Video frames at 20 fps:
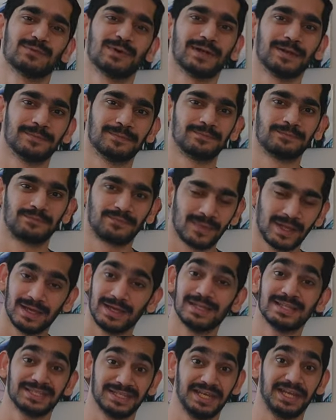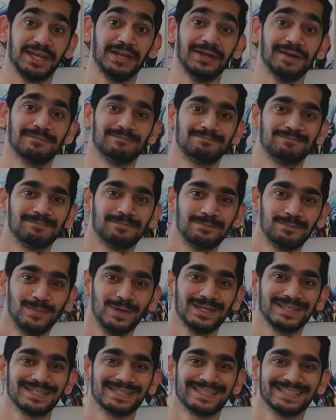one. Take care.
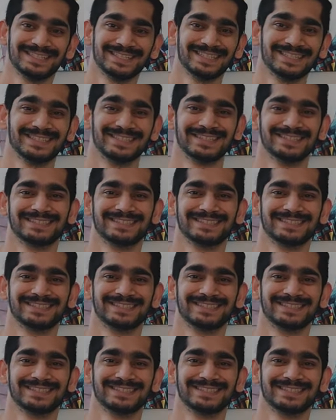Peace.